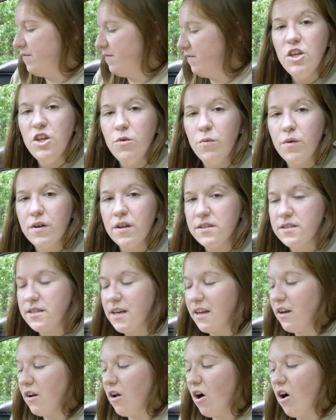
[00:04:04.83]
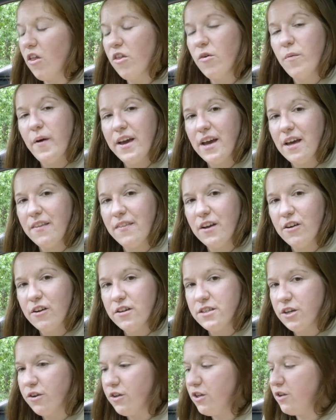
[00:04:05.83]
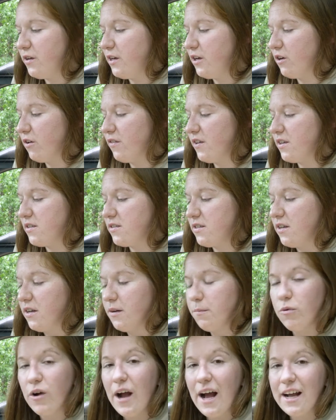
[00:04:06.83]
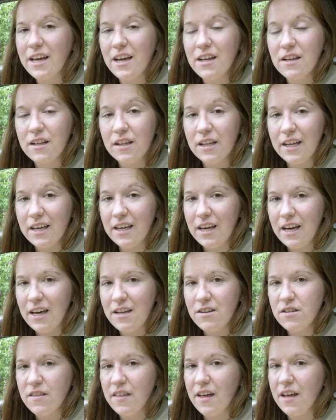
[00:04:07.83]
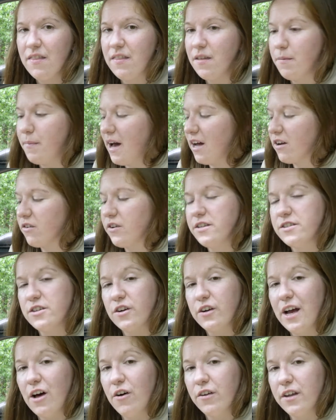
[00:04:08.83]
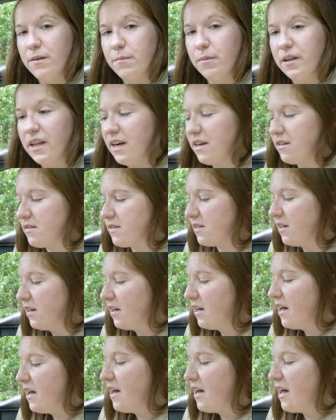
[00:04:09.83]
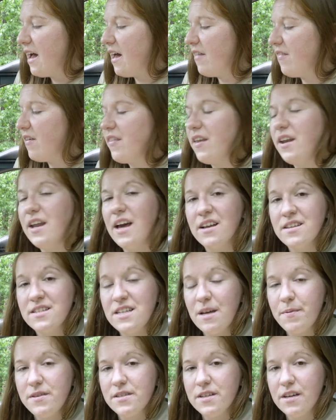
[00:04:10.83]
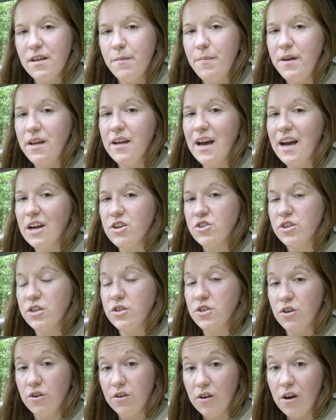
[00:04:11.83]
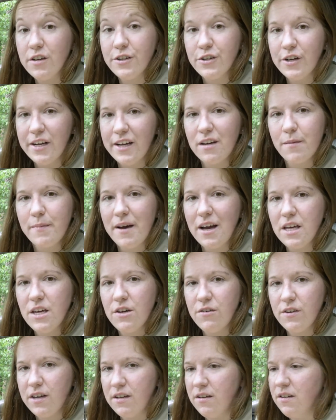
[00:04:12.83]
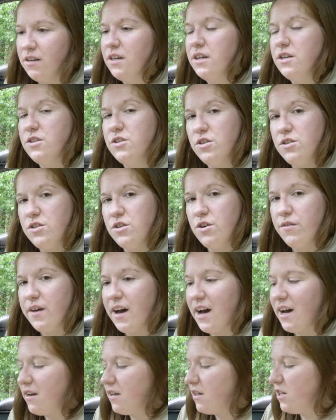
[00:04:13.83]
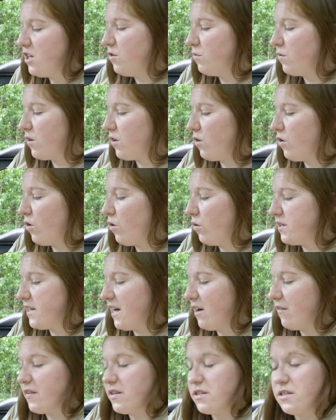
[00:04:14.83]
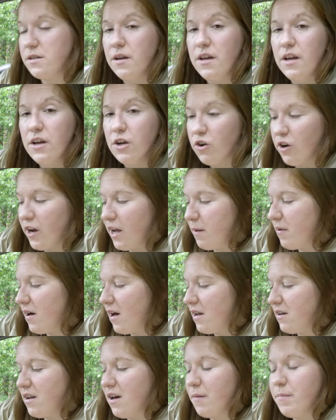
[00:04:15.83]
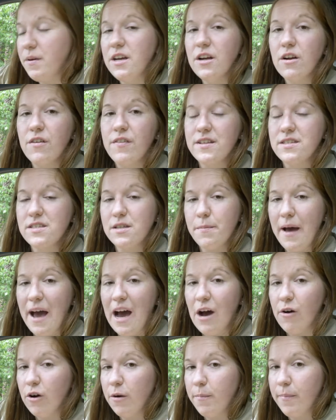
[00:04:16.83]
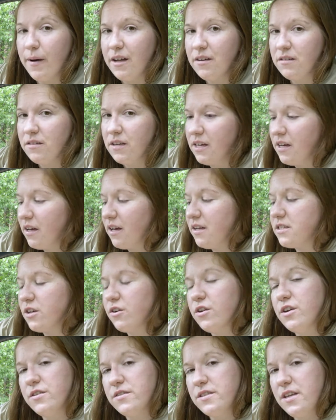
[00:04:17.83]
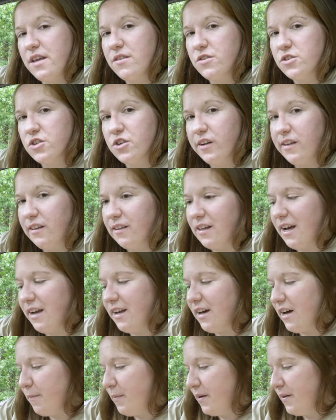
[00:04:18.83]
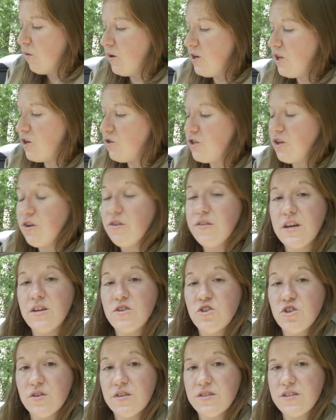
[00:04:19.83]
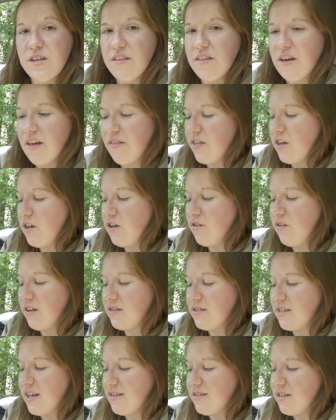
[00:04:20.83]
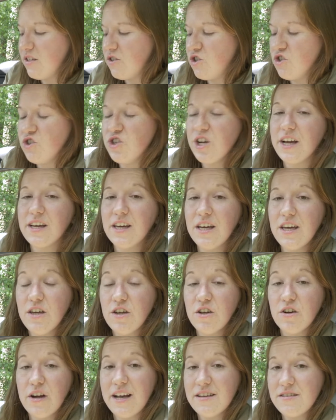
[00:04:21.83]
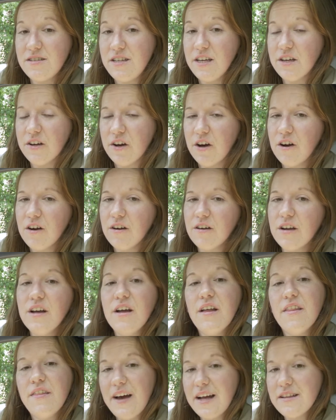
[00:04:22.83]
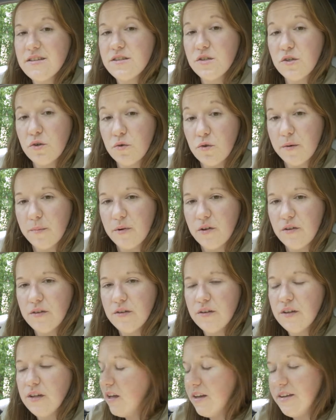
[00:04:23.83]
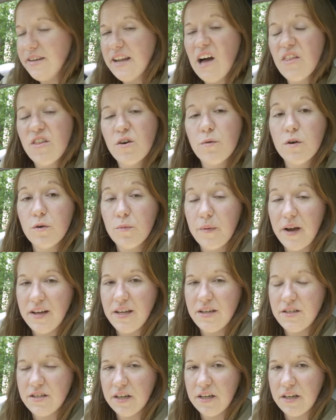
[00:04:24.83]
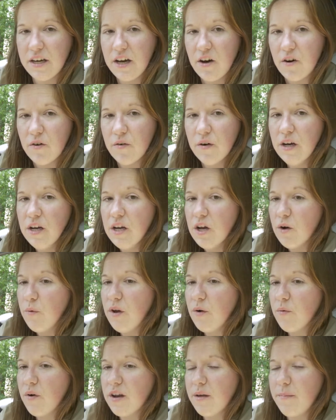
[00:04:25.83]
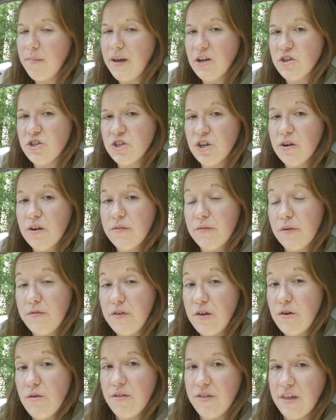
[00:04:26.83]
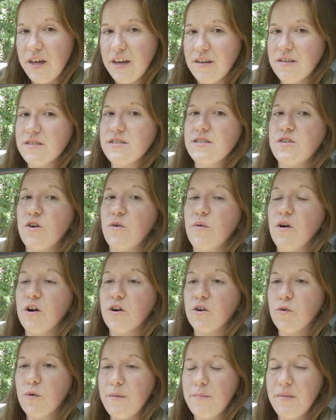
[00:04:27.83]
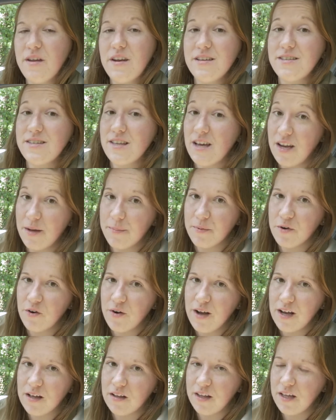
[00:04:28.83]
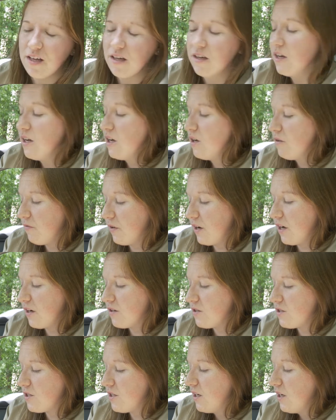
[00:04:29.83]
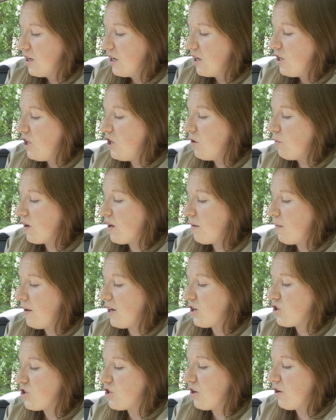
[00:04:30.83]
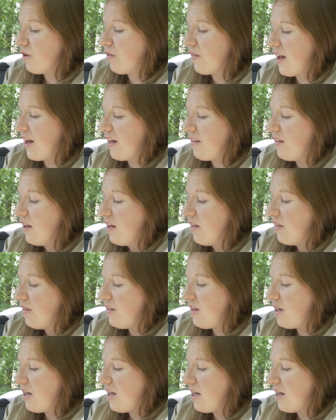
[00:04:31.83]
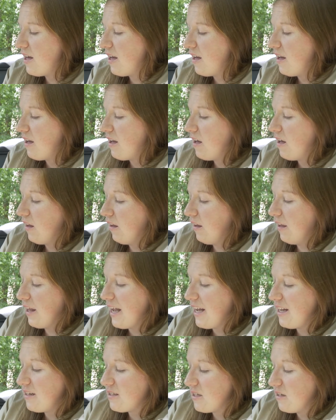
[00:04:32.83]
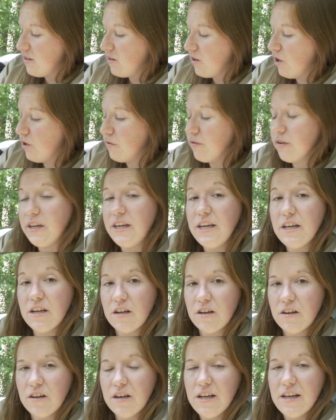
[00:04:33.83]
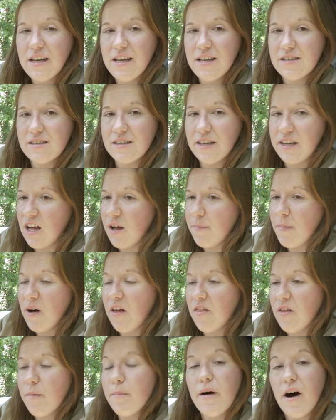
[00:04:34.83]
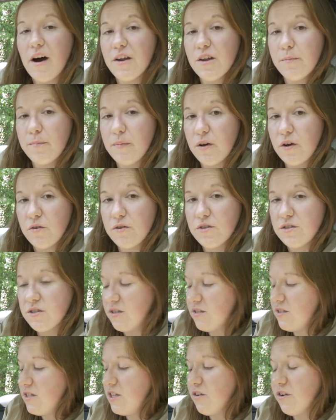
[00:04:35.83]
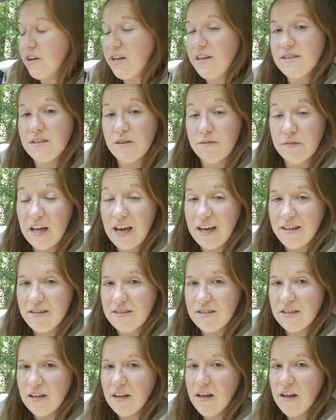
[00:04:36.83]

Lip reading: You want to set it all the way in there until you hear this bracket click in that the batteries are held in place. And then the next step is going to be to actually turn on your Anabat unit. To do that, you want to hold down this gray button up here, that's the power button, until you see the screen light up. When you do this, you'll see that the unit says it's checking your SD card. That's normal. Now that we're ready to go, we want to make sure of a few things so our equipment is set up correctly. First, you want to make sure that the light over here is lit up on the bottommost series of lights.